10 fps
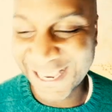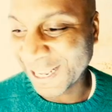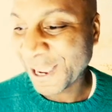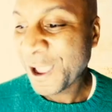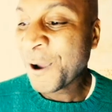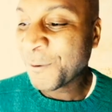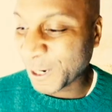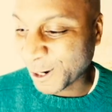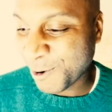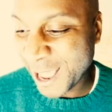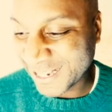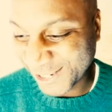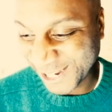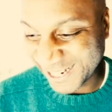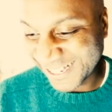kidding. Real
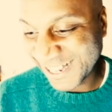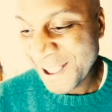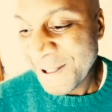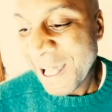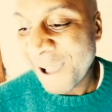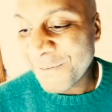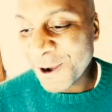questions. Have